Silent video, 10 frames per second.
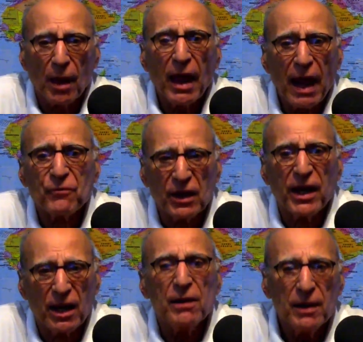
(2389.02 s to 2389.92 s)
have to
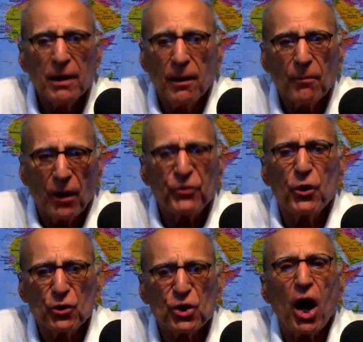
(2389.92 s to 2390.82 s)
get a
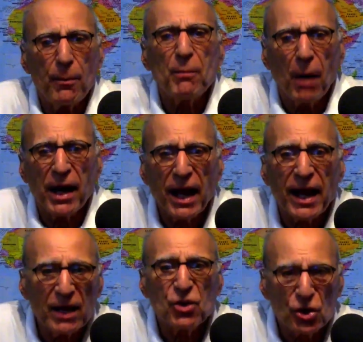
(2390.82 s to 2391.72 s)
third job at my
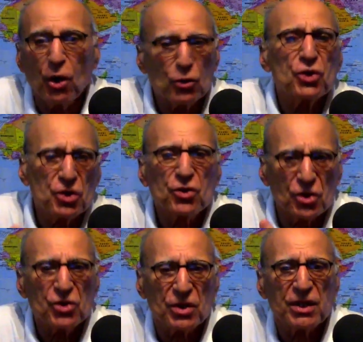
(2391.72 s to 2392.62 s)
age, just
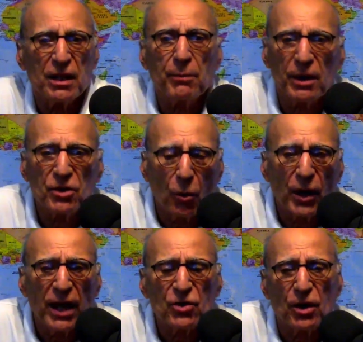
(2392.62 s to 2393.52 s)
to send them a
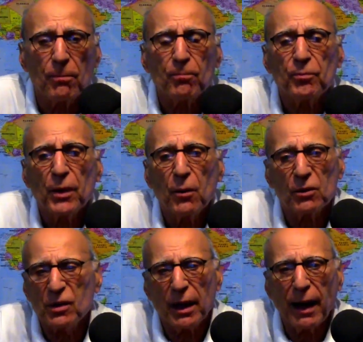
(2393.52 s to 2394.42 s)
donation,
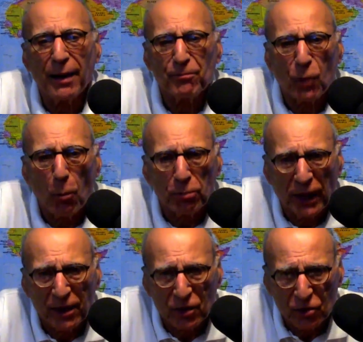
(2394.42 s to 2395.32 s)
which I don't
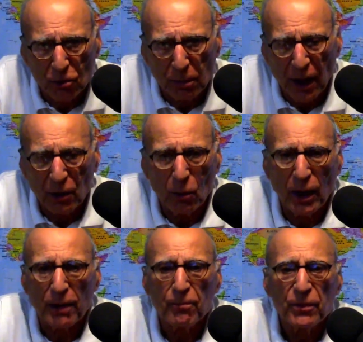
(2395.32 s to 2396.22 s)
plan to do, by the
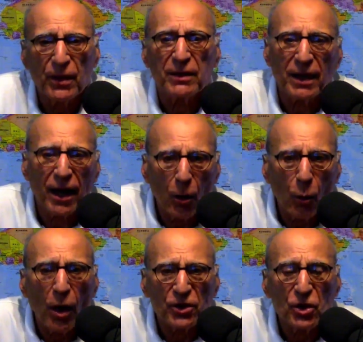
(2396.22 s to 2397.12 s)
way. Not that I don't
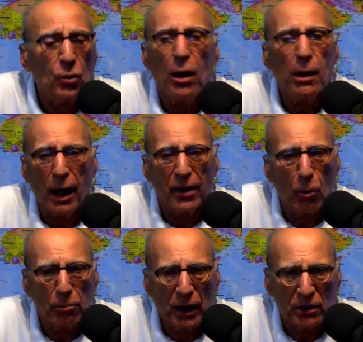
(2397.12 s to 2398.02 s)
want to, I
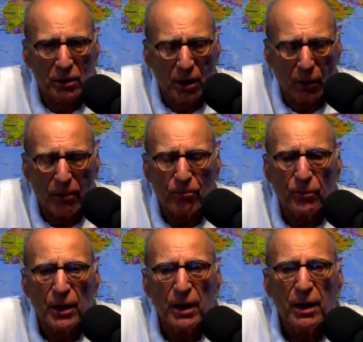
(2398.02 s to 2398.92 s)
don't plan to do it.
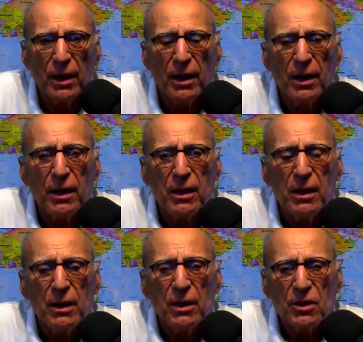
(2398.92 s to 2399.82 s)

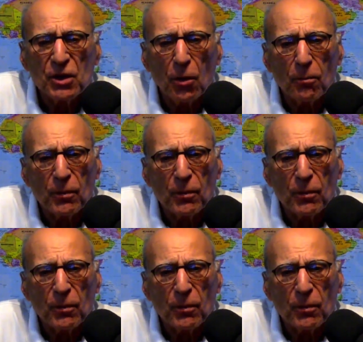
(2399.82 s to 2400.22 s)
So